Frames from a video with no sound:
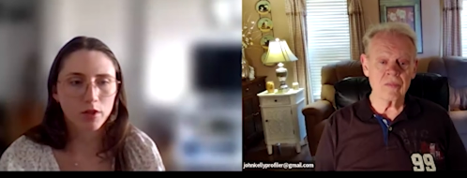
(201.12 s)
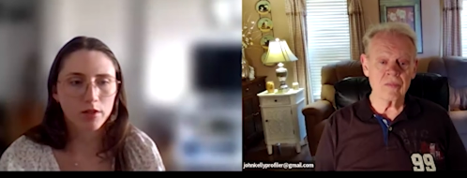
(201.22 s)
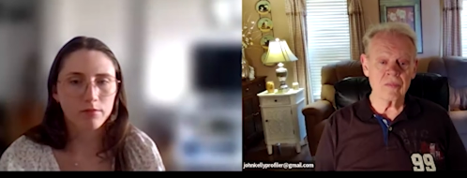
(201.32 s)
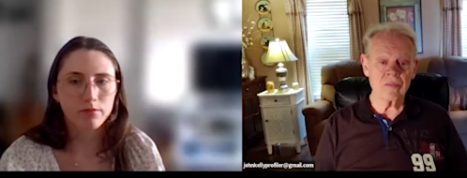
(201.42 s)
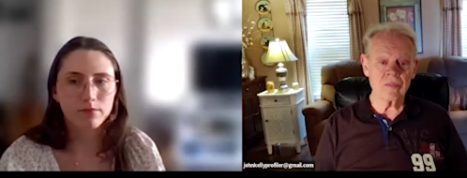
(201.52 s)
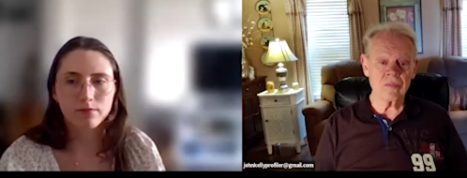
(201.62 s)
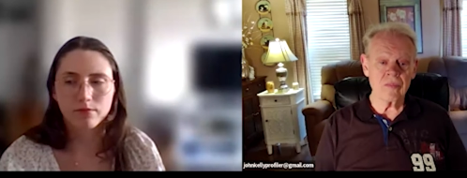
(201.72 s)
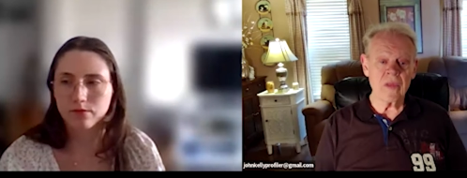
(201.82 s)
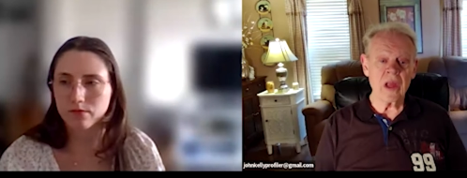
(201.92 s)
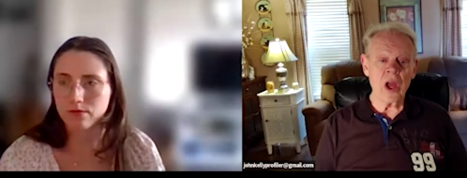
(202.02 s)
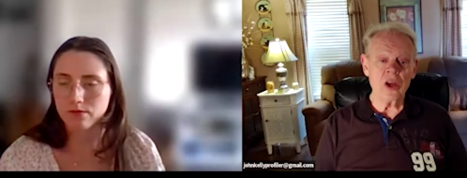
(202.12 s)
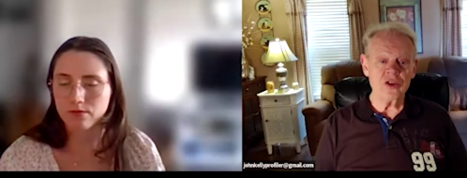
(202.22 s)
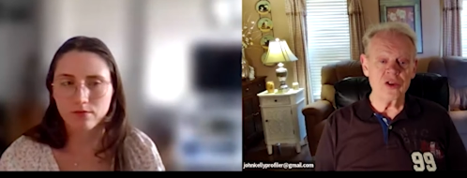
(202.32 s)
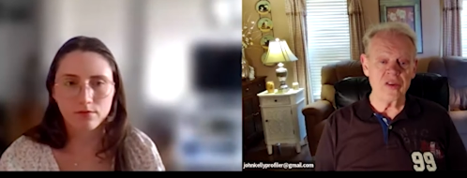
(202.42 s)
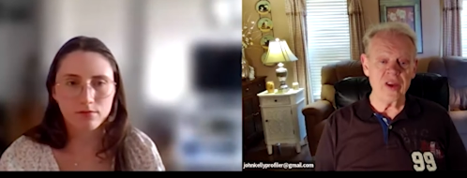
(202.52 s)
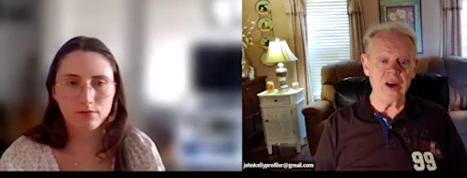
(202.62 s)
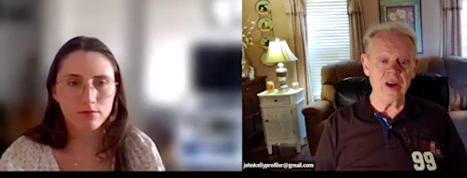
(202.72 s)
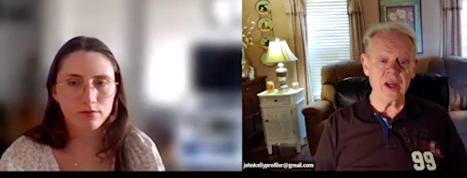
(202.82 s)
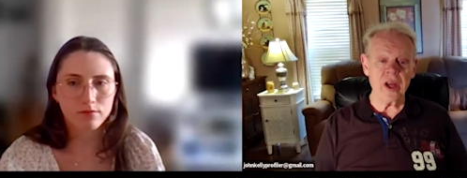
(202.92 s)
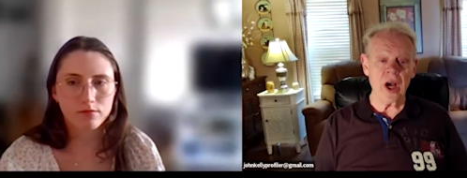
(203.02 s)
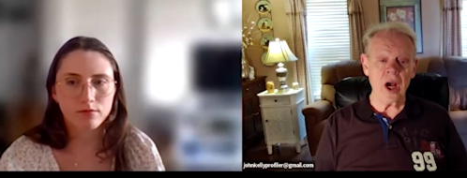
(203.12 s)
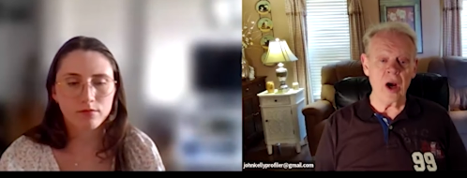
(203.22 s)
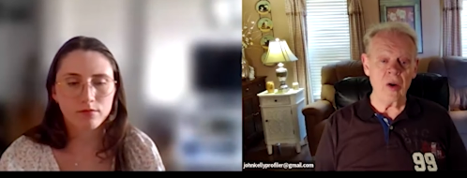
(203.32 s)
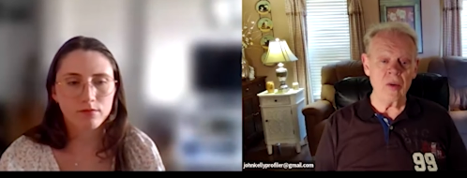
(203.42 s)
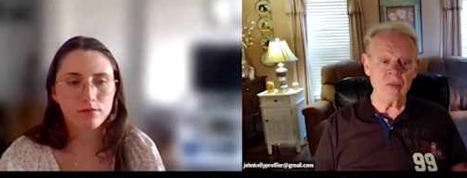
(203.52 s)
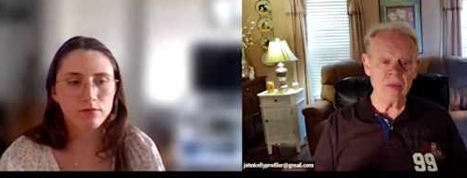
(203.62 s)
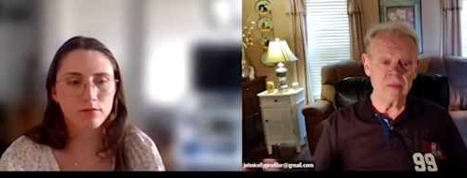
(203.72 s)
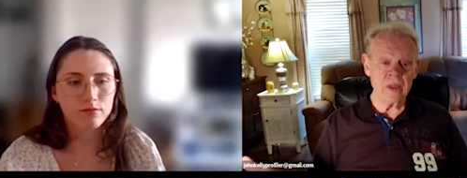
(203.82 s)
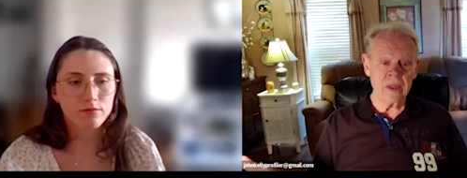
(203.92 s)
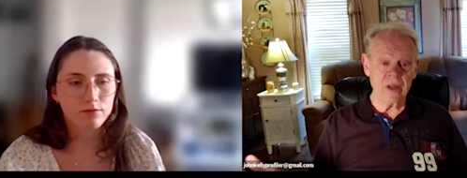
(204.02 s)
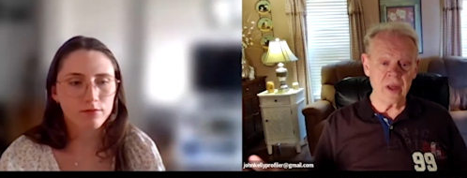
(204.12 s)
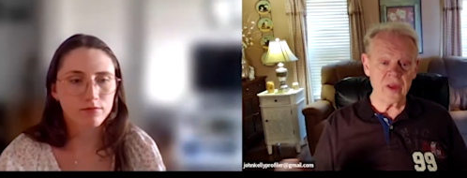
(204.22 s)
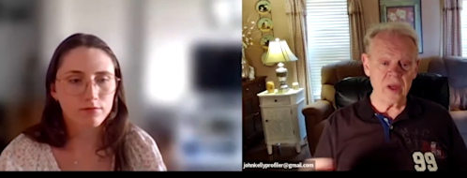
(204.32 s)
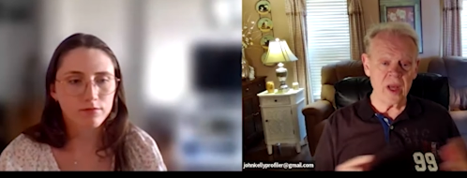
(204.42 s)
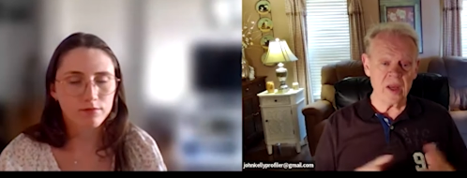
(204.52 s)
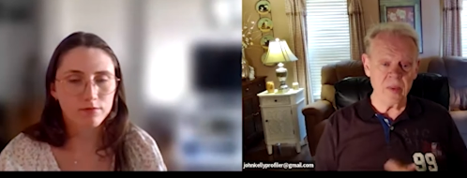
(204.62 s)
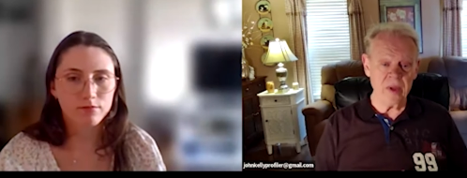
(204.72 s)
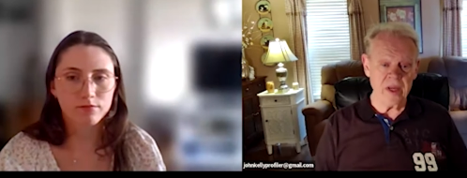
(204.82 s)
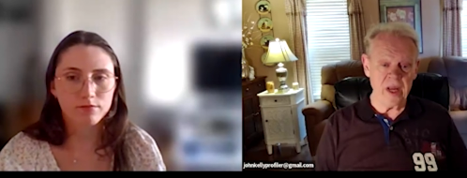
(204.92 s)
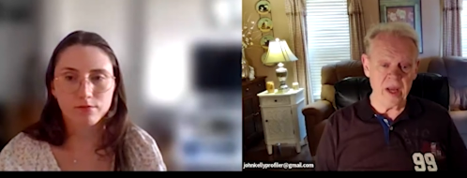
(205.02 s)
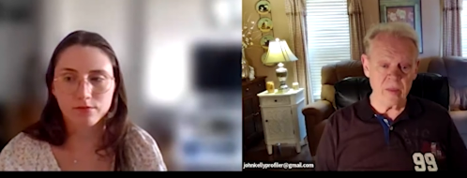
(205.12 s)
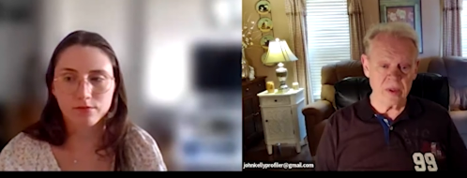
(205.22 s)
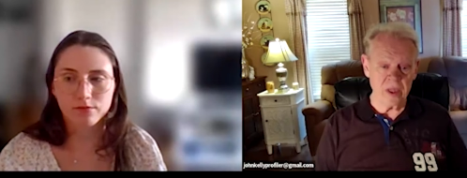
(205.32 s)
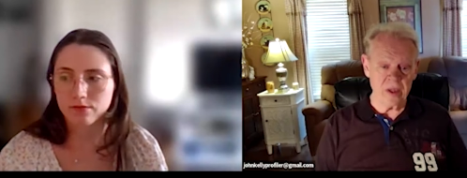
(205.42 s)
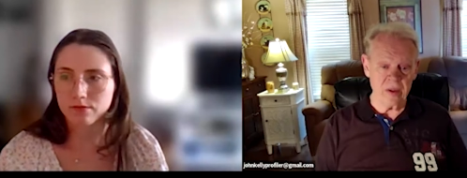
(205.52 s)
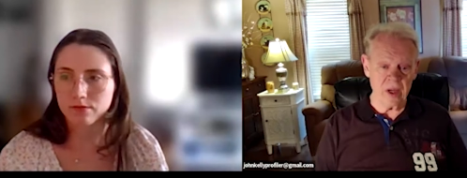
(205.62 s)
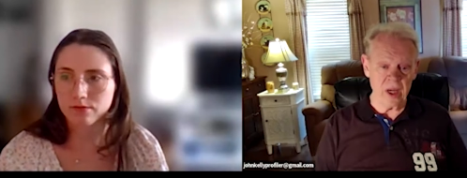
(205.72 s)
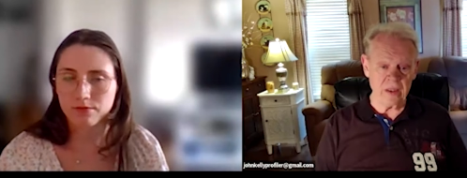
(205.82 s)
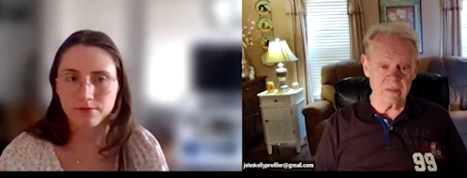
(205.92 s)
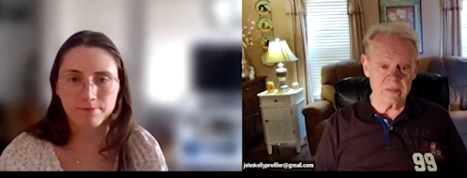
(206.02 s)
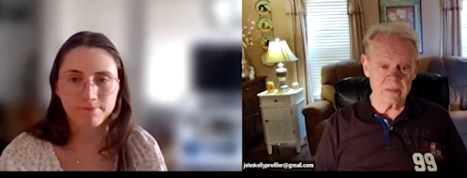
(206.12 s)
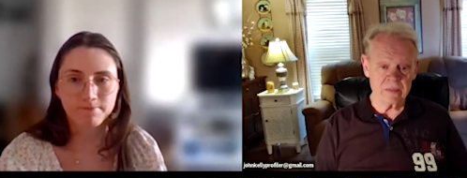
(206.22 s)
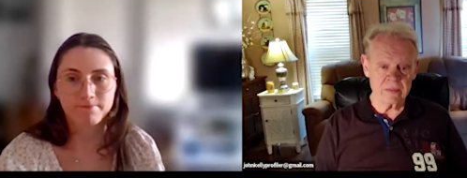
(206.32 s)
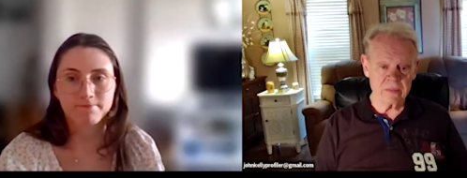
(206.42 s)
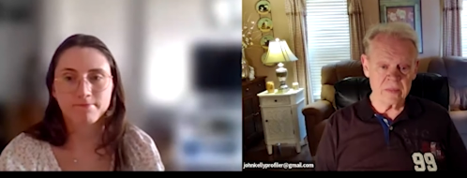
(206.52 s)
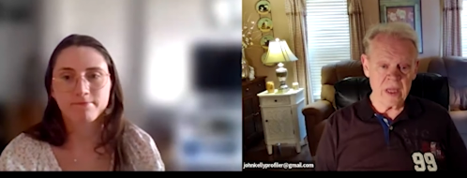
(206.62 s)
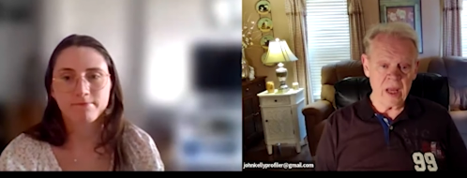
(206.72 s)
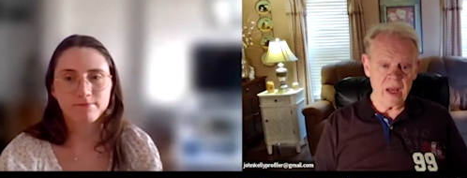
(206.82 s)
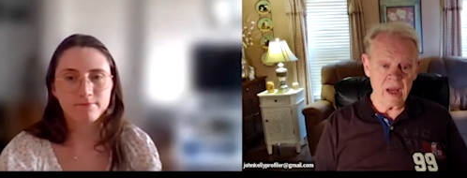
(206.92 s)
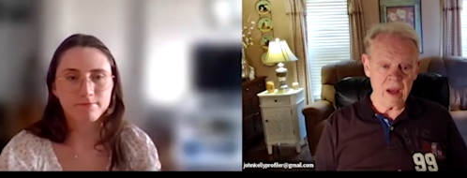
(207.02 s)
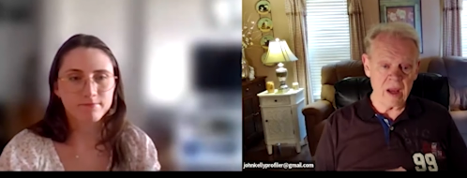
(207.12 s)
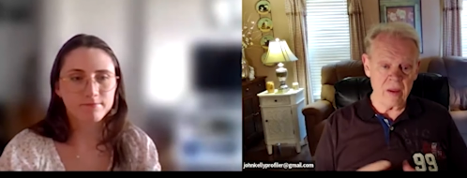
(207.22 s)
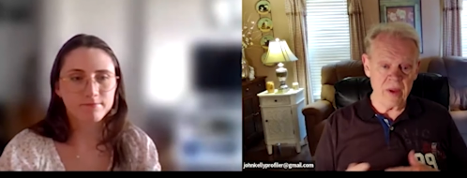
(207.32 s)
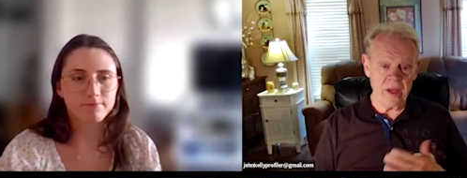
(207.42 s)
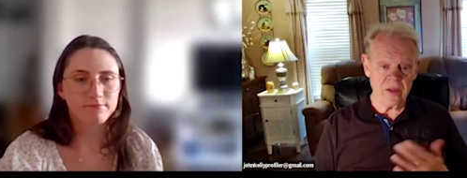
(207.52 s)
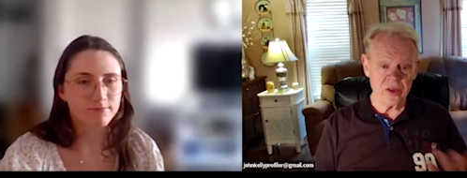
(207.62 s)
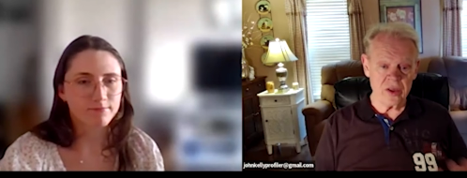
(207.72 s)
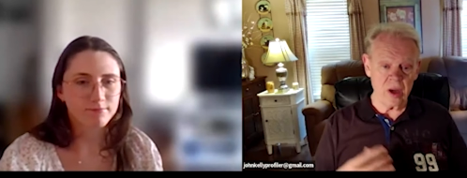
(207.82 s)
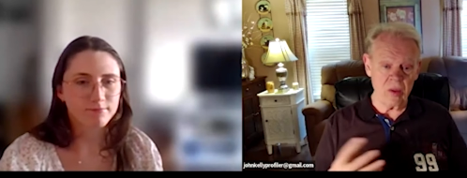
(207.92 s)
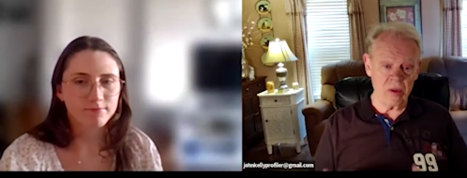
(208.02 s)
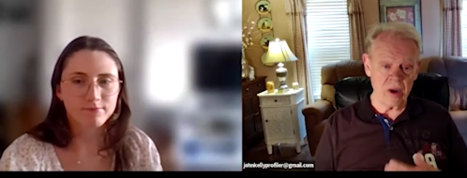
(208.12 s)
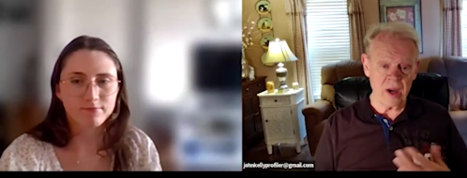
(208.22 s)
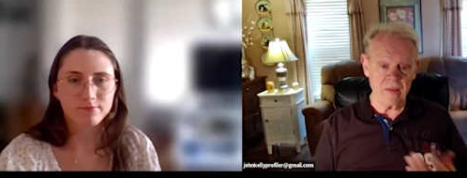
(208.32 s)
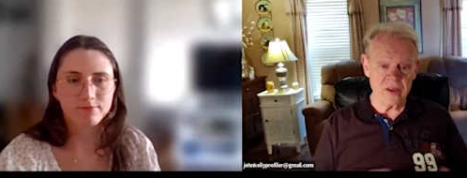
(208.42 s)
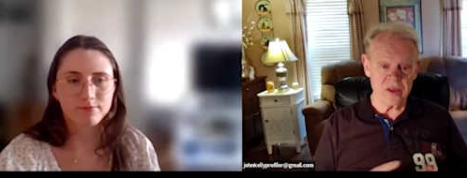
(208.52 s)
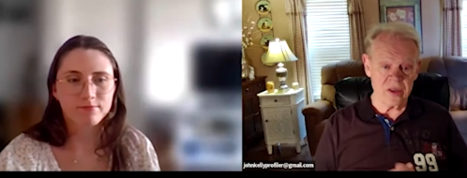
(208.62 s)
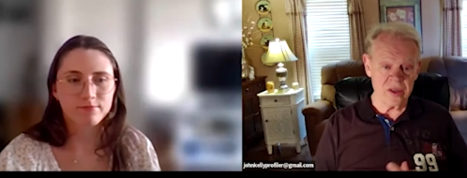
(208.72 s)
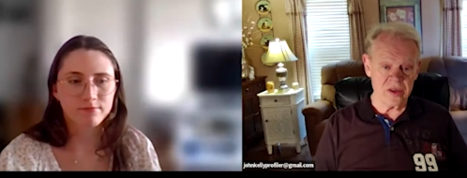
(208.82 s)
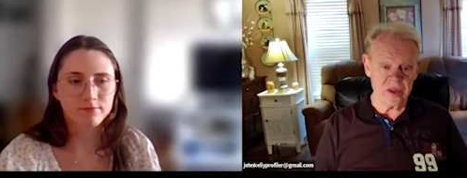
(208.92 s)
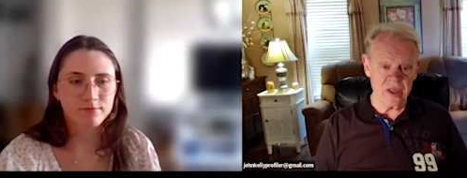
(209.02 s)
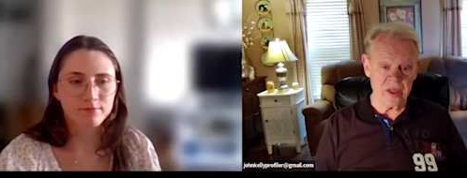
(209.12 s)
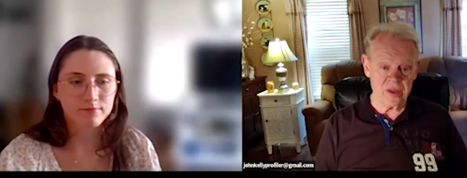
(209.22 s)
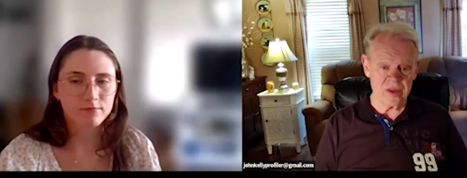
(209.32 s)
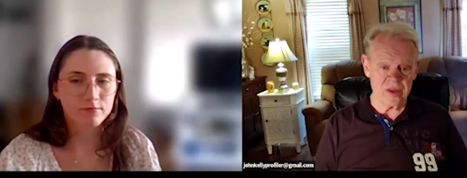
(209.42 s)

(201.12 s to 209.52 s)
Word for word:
Speaker 1: Okay. So there you go. Nothing like being neighborly, right? I mean, so we're obviously seeing